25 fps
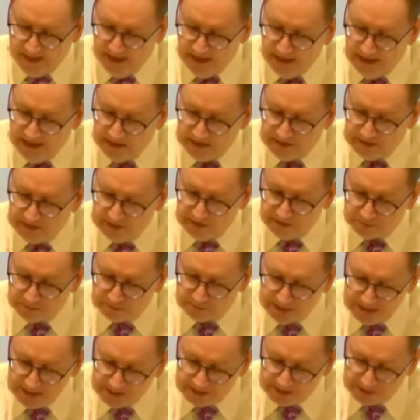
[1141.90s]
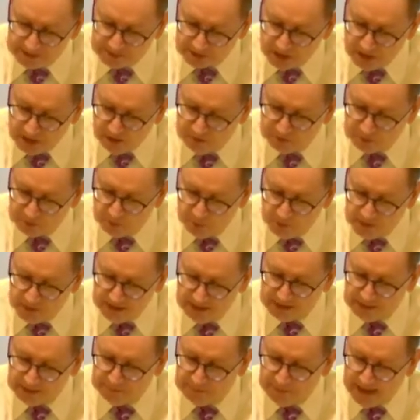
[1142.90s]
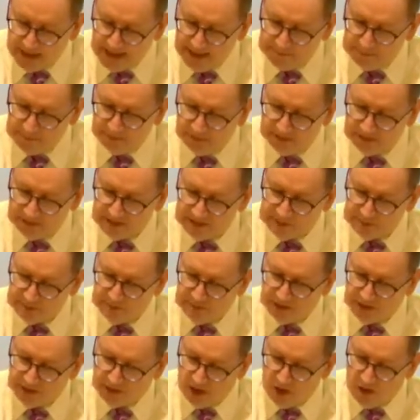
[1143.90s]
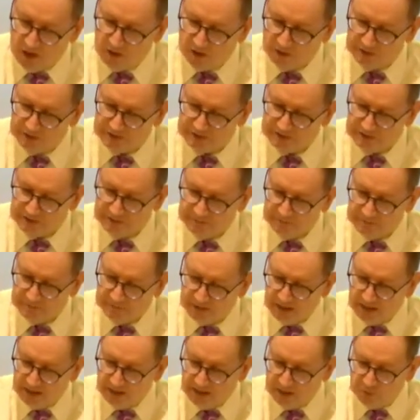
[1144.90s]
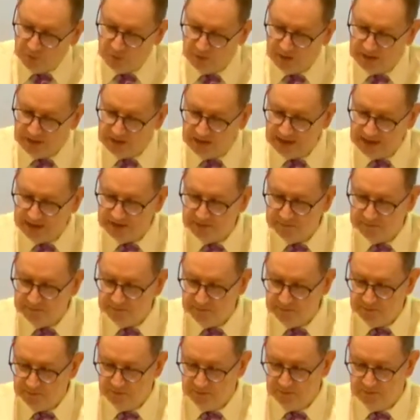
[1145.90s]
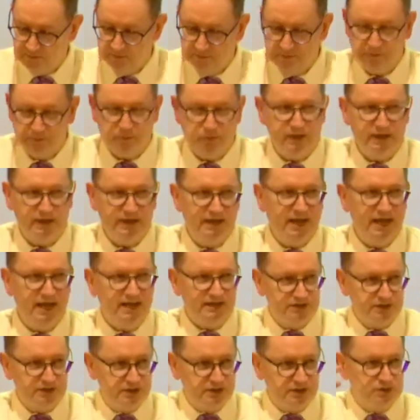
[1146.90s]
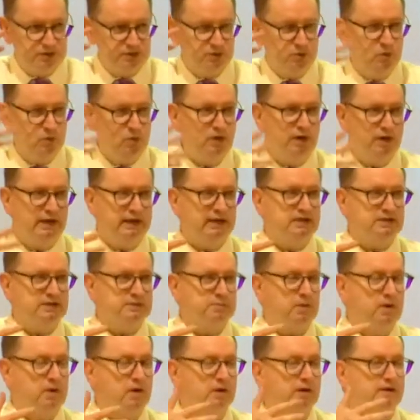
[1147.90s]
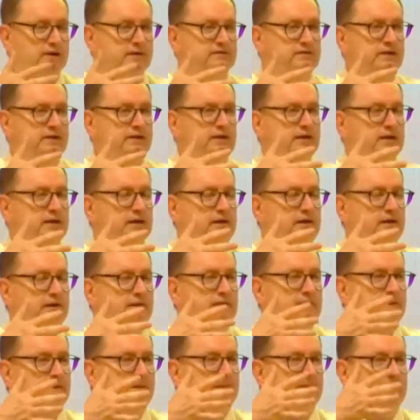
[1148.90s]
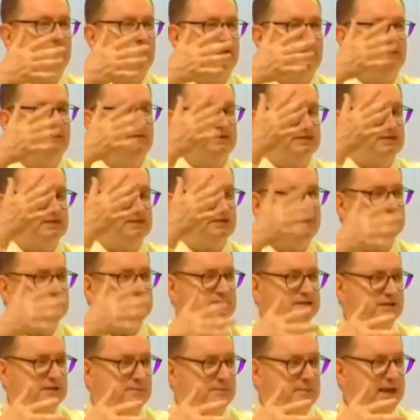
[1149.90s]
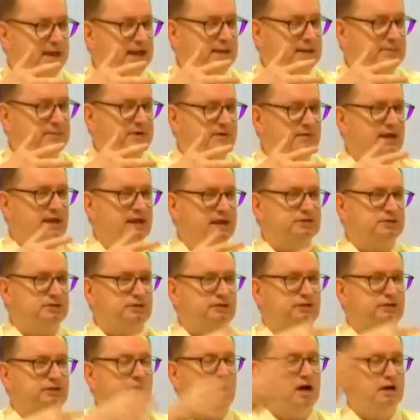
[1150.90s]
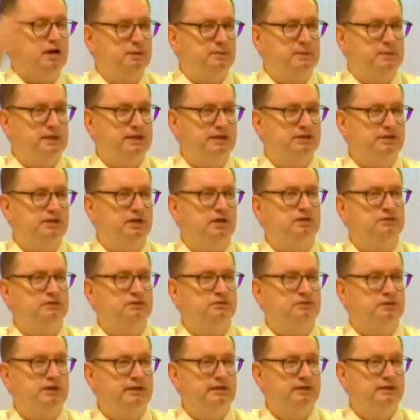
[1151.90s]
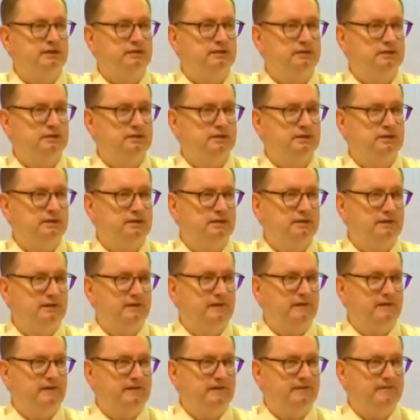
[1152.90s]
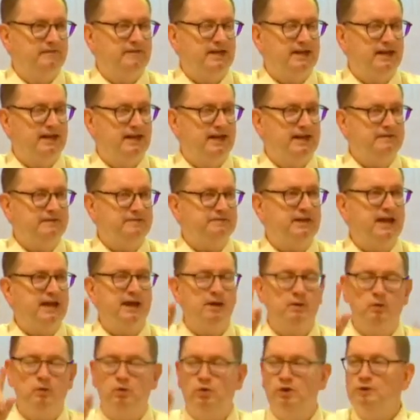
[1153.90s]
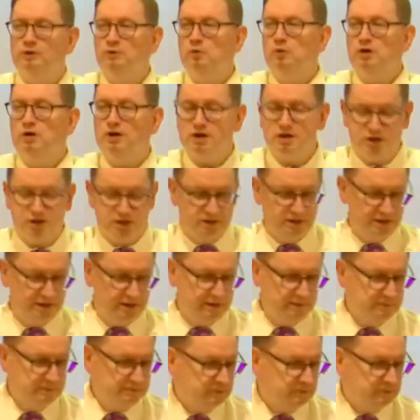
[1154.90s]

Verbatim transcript: And the reason it was called the Wicked Bible is because when they printed Exodus 20 as part of it, in the seventh commandment, thou shalt not commit adultery, they left out one word.